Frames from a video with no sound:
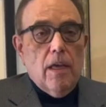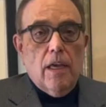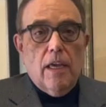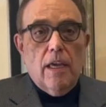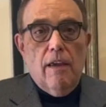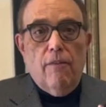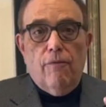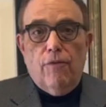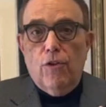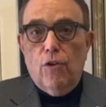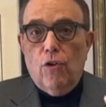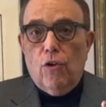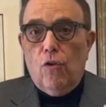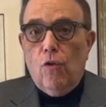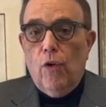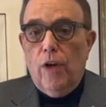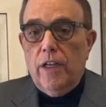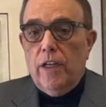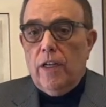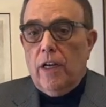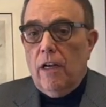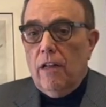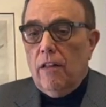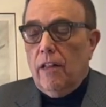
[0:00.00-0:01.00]
If you're
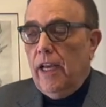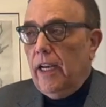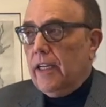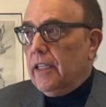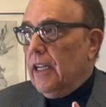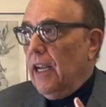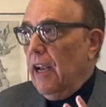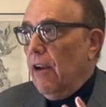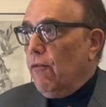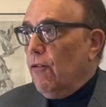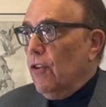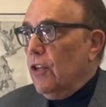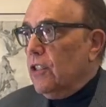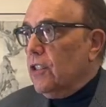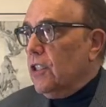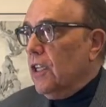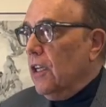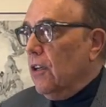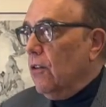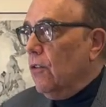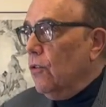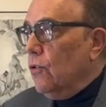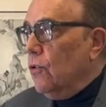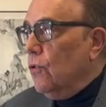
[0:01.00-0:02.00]
going to collect every
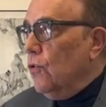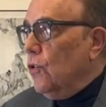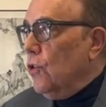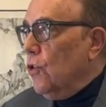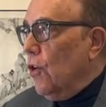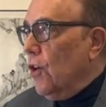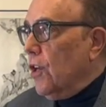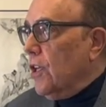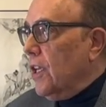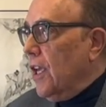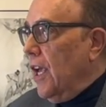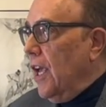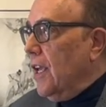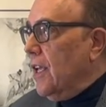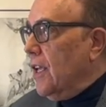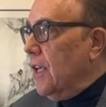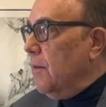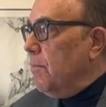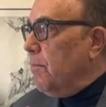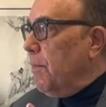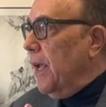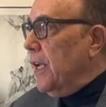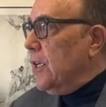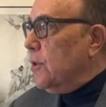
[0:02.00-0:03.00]
single New York
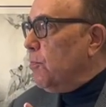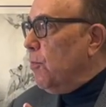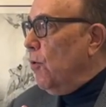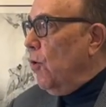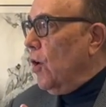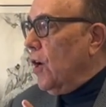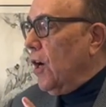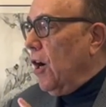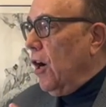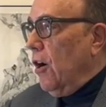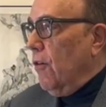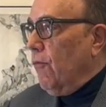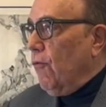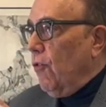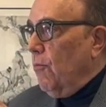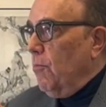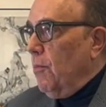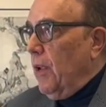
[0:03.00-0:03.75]
Yankee baseball card from